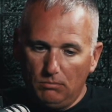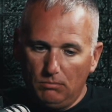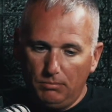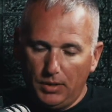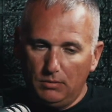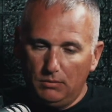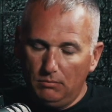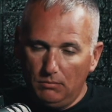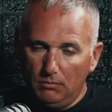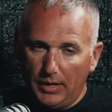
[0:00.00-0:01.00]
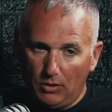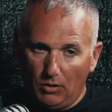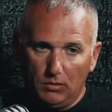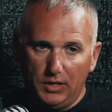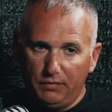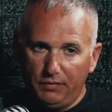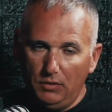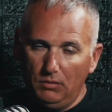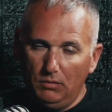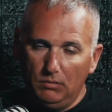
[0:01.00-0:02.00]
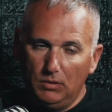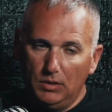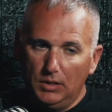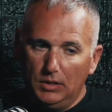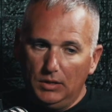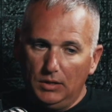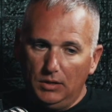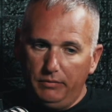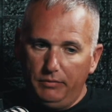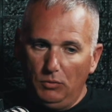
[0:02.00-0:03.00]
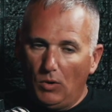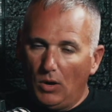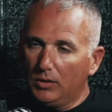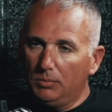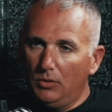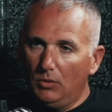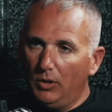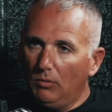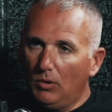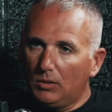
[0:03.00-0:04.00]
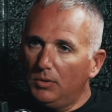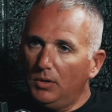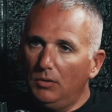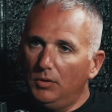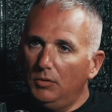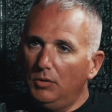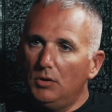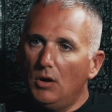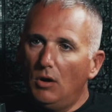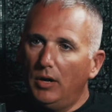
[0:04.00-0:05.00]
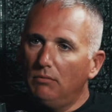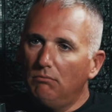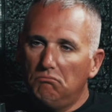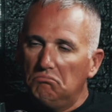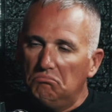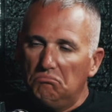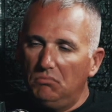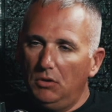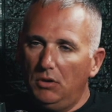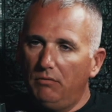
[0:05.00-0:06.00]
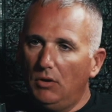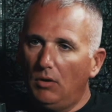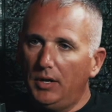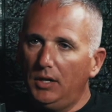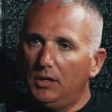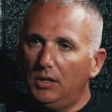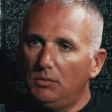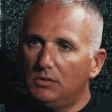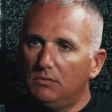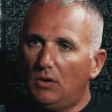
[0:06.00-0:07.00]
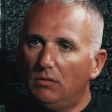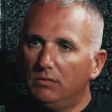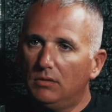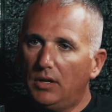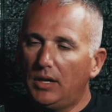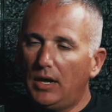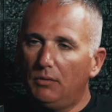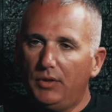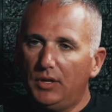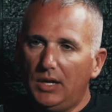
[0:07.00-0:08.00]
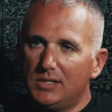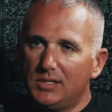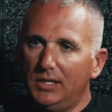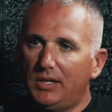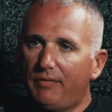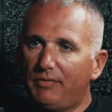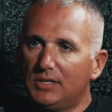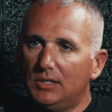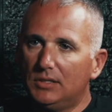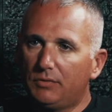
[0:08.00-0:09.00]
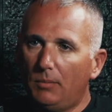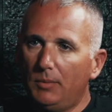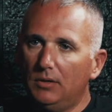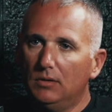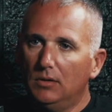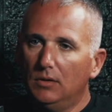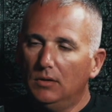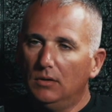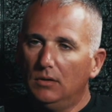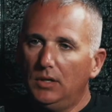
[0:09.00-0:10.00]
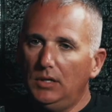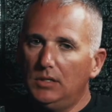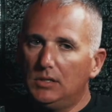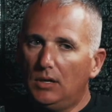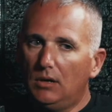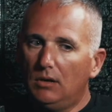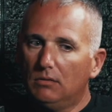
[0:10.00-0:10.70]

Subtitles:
But currently, if you walked up to him or he walked up to you and you didn't know it, you'd have no idea he was involved. Like, I don't think he has any deficits from it. He's as